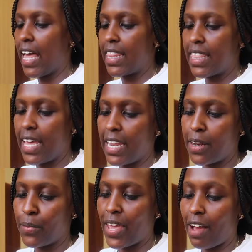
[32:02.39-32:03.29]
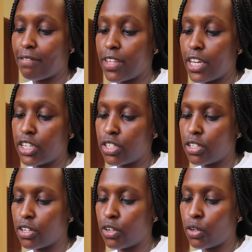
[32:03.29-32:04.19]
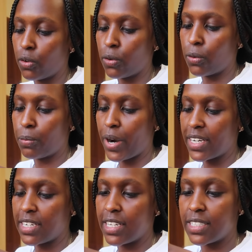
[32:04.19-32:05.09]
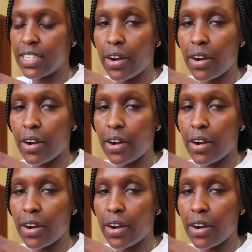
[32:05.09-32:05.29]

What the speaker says: And then we have the Into the Glow Brightening